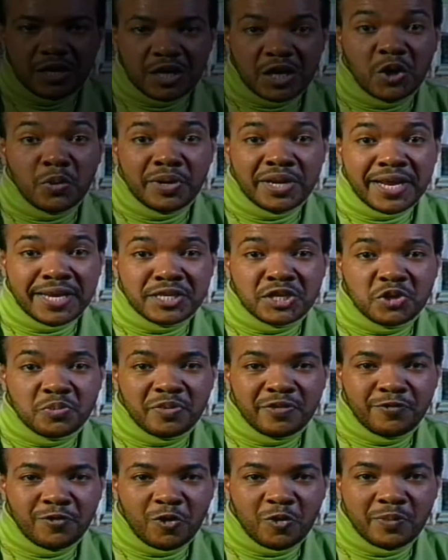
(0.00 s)
Our next
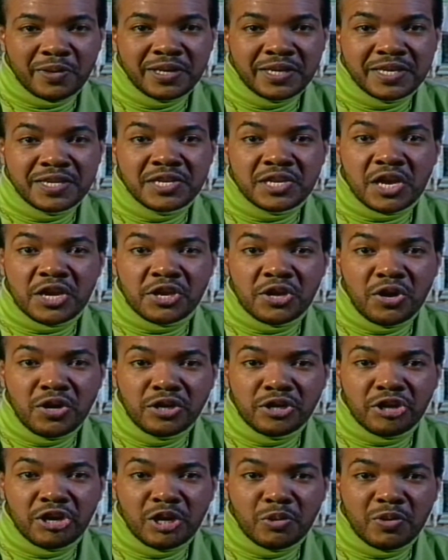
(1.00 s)
performer is a
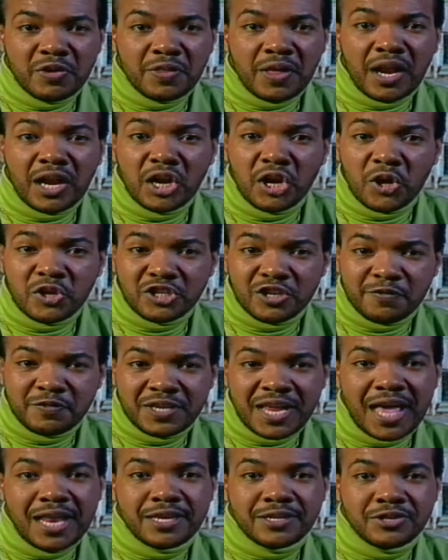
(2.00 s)
young girl with a lot of
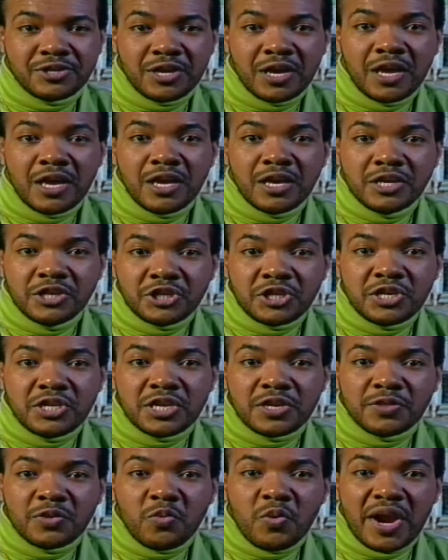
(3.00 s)
talent.
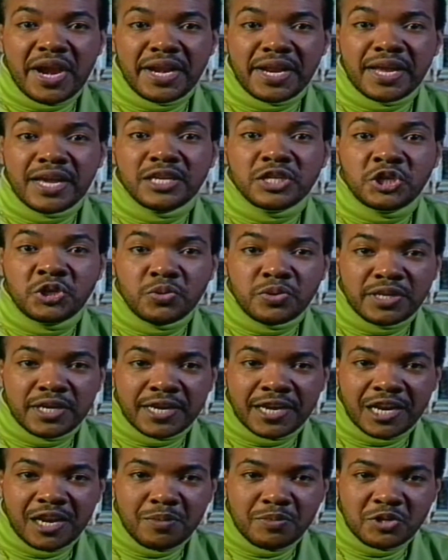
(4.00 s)
She's the reigning junior
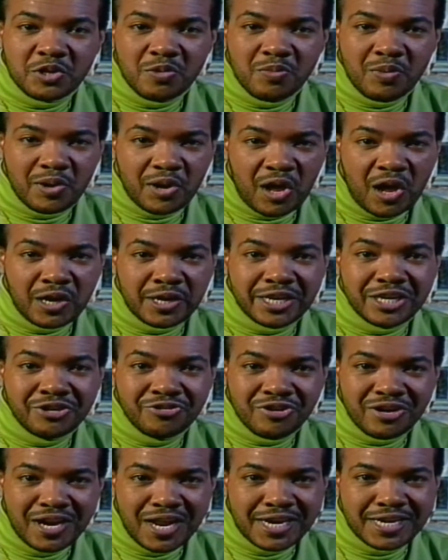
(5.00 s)
calypso monarch in
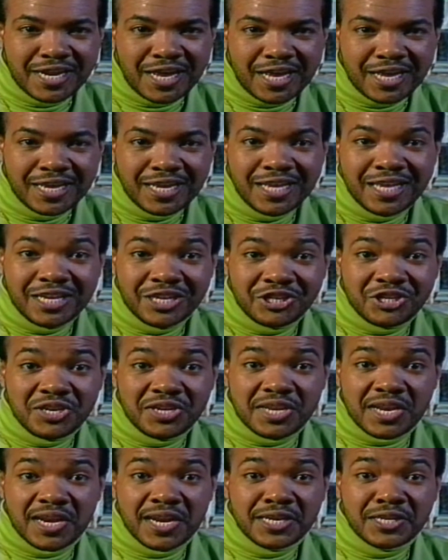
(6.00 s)
Grenada.
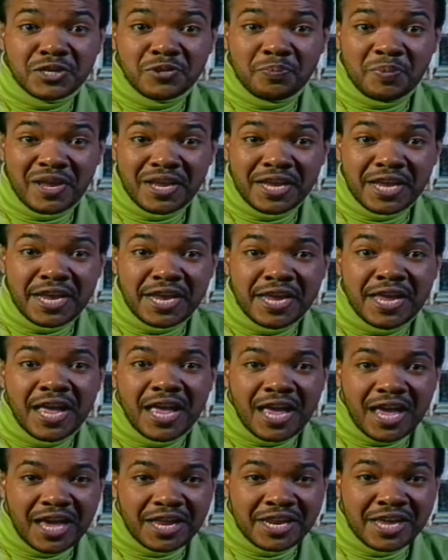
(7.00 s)
She's Little Pinky,
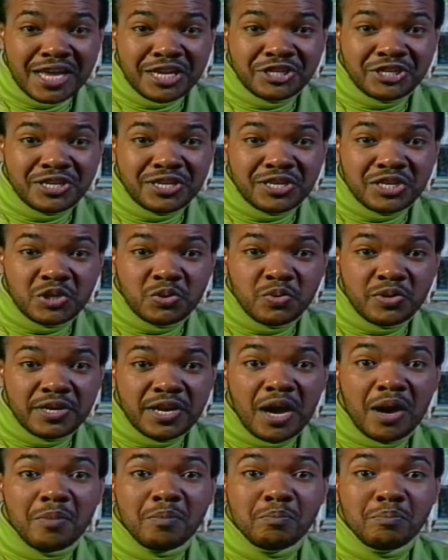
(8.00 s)
and here she is doing
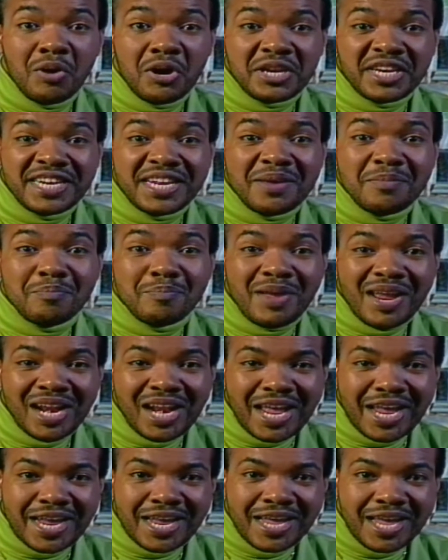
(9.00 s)
Money
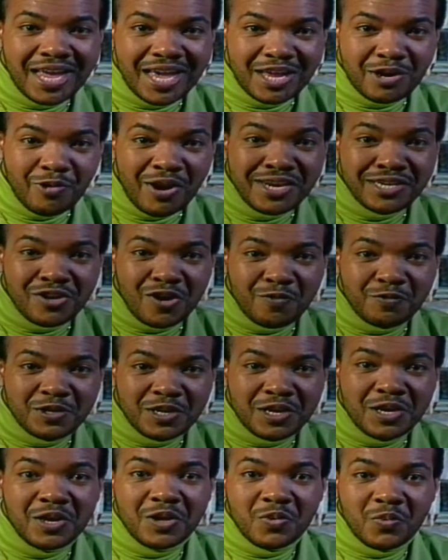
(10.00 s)
Mele. And right
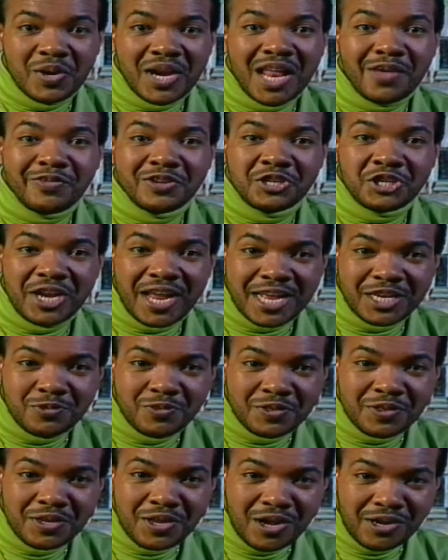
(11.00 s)
after, we'll have a chat
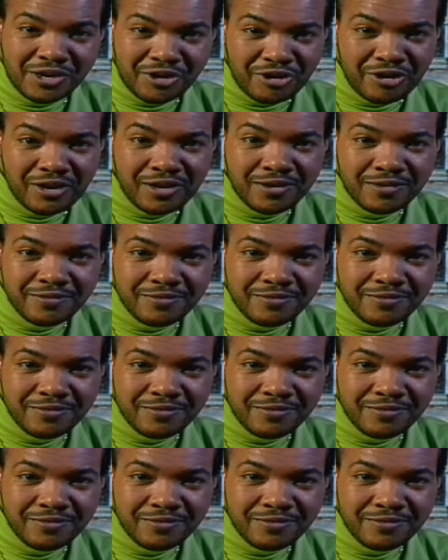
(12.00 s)
with the young girl.